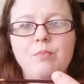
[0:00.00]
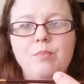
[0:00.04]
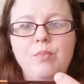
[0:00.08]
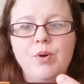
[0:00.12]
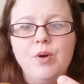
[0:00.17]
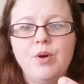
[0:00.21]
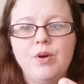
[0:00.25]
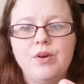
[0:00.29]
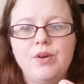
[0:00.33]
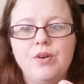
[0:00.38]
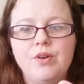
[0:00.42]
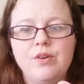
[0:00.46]

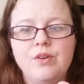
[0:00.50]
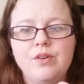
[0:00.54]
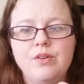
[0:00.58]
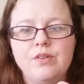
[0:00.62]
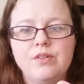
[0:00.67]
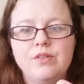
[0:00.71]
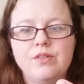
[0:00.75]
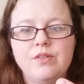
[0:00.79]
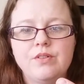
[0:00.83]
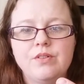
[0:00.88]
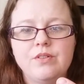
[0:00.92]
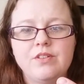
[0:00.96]
but
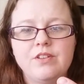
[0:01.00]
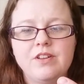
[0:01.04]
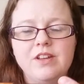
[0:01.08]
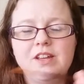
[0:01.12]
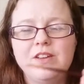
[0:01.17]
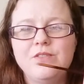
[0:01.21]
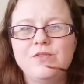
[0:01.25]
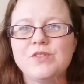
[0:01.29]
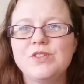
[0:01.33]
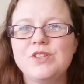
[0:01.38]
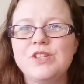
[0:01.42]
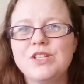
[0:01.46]

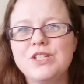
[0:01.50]
even